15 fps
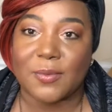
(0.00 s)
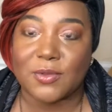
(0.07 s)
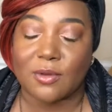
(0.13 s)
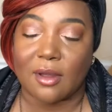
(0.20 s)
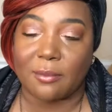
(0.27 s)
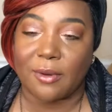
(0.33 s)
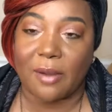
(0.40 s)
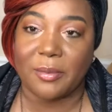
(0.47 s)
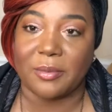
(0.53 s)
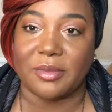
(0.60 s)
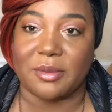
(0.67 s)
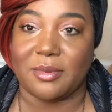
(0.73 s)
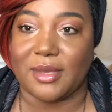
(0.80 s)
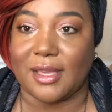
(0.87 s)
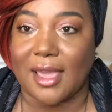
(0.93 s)
So I'll
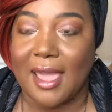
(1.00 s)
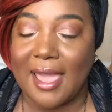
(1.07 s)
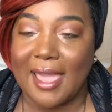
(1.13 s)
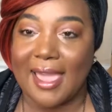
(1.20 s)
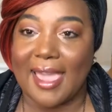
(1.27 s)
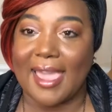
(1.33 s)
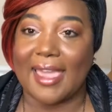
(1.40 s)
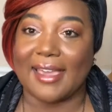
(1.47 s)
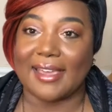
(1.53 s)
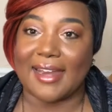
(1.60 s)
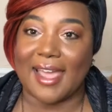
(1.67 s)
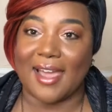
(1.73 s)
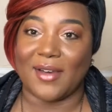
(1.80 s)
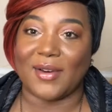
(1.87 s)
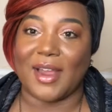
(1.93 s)
probably be hanging
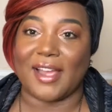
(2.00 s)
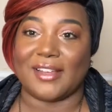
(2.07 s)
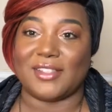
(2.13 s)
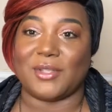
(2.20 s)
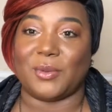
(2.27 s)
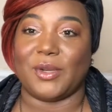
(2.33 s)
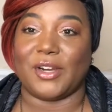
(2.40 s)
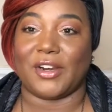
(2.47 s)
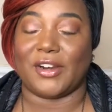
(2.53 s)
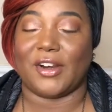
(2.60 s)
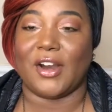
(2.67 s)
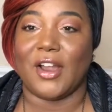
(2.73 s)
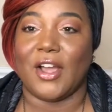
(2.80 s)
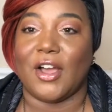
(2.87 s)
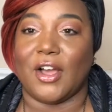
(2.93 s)
out on
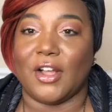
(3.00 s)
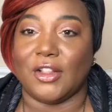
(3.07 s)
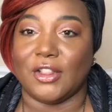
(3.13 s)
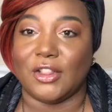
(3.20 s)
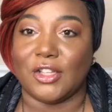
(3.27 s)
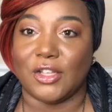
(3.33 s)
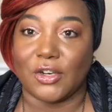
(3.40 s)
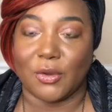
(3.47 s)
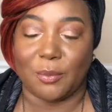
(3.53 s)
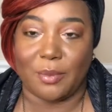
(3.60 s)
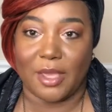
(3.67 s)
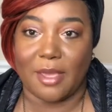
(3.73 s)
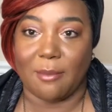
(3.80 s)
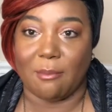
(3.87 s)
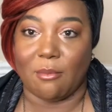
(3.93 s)
Twitter a little
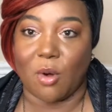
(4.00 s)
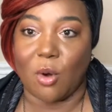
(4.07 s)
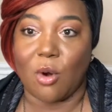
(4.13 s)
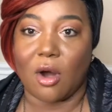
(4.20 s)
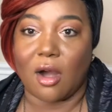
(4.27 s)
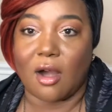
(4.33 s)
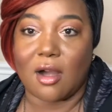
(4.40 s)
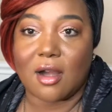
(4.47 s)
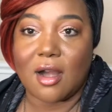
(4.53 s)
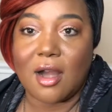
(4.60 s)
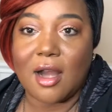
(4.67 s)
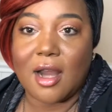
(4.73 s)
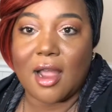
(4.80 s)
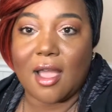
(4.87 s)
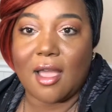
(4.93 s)
bit more
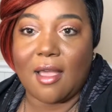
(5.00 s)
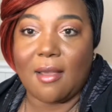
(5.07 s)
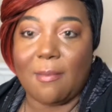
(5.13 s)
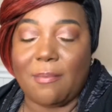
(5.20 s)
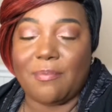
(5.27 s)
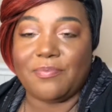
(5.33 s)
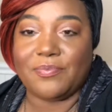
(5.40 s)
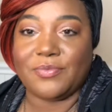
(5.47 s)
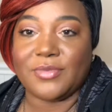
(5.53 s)
Um,